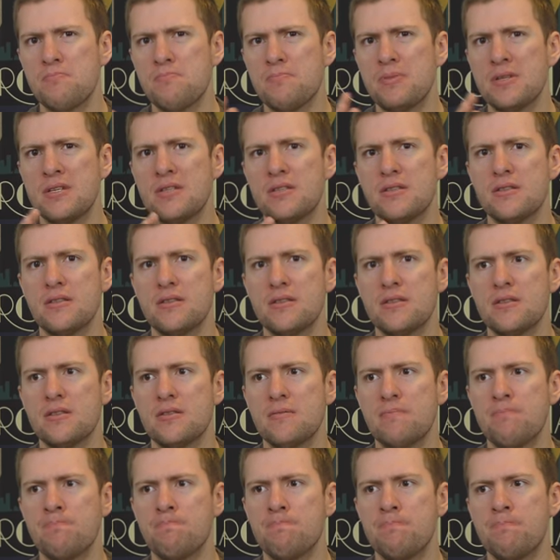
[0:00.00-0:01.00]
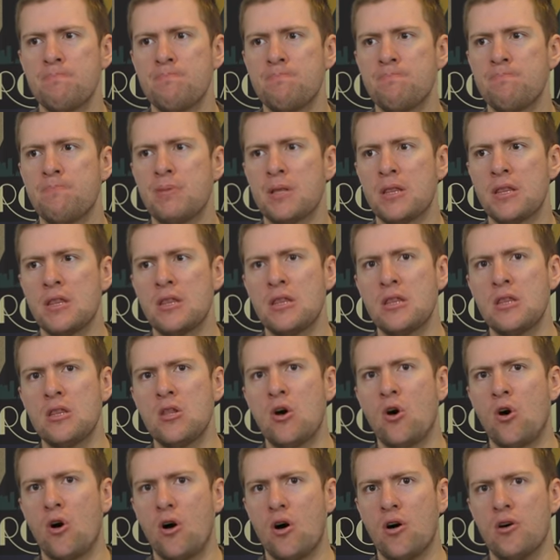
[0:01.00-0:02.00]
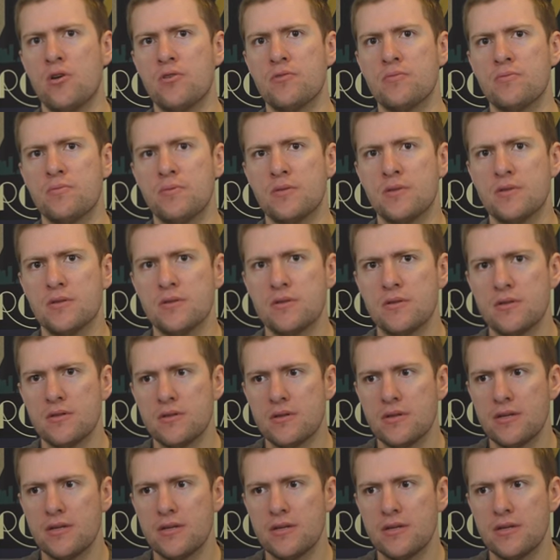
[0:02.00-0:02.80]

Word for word: but but not open.